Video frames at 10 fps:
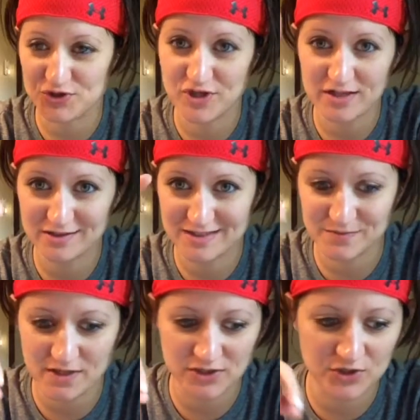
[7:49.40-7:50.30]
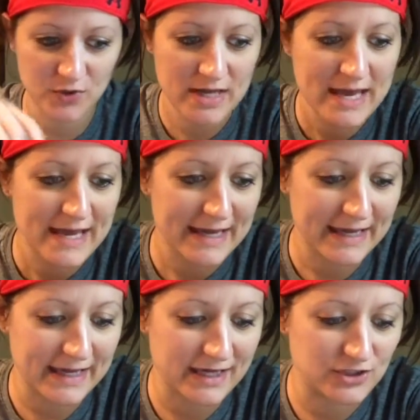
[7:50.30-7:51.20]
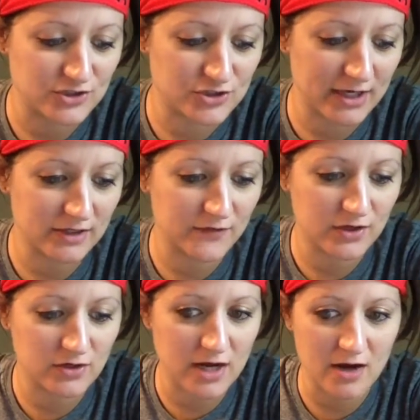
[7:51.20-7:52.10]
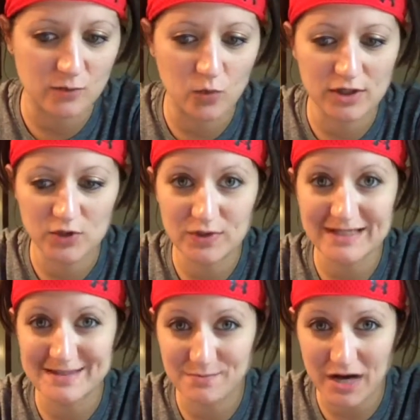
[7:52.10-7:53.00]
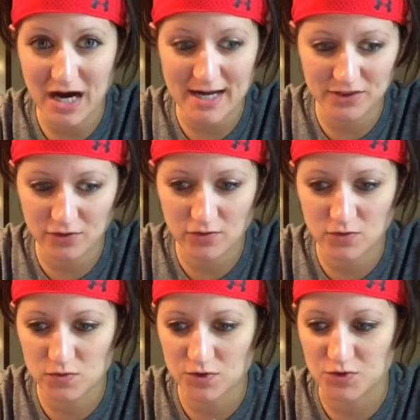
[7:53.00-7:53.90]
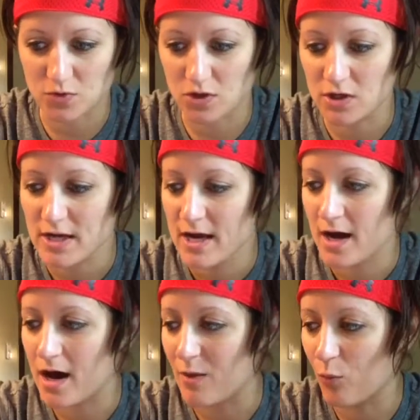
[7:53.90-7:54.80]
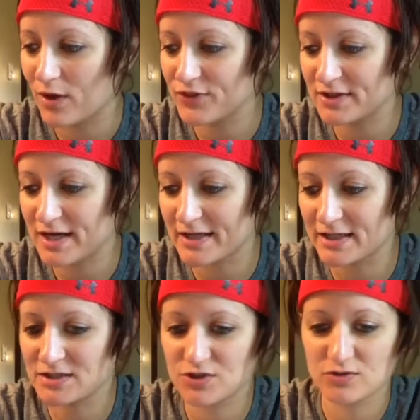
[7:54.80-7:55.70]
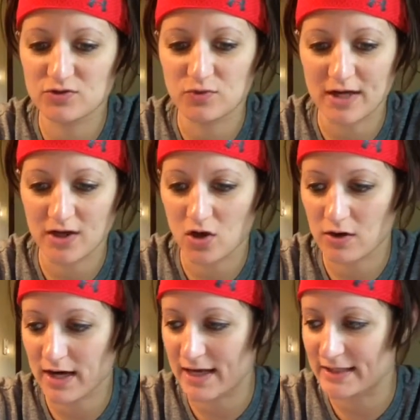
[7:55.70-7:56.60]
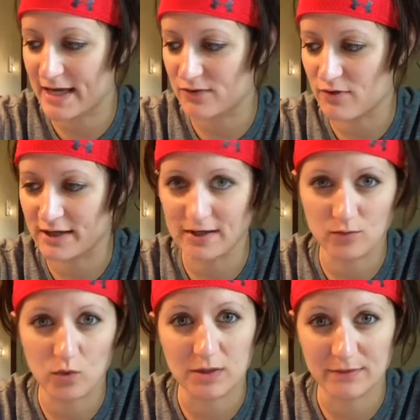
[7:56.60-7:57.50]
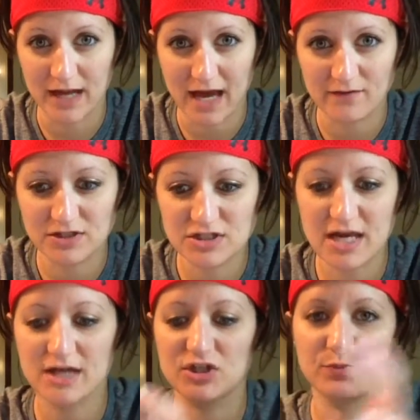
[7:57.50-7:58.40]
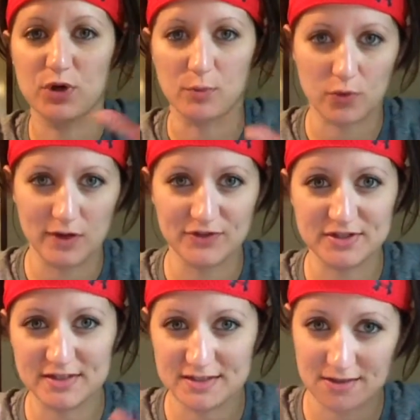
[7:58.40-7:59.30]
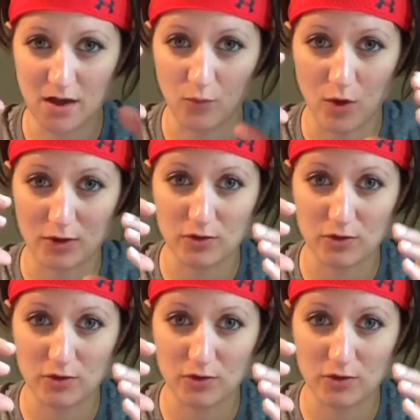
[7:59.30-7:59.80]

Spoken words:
skeleton menu, and you're trying to figure out what you need to buy at the grocery store, one thing that I like to do is when I go ahead and write what I'm going to have each day, I just put in parentheses of what